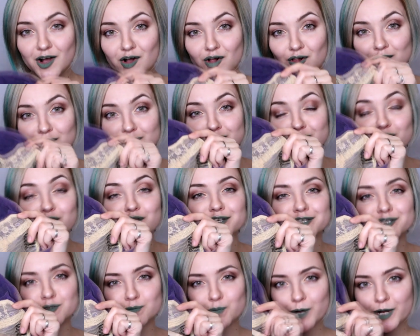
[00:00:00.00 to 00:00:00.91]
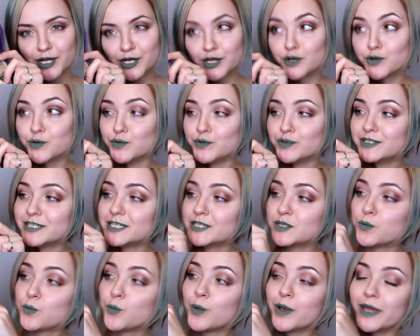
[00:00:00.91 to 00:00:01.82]
Also, it's very good
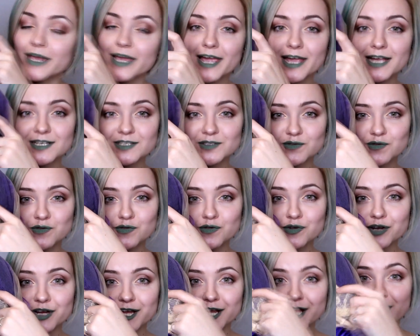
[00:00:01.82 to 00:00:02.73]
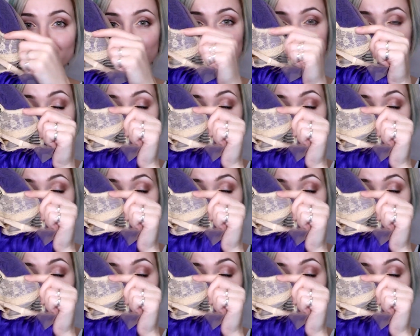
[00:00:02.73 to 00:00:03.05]
that the wig has 3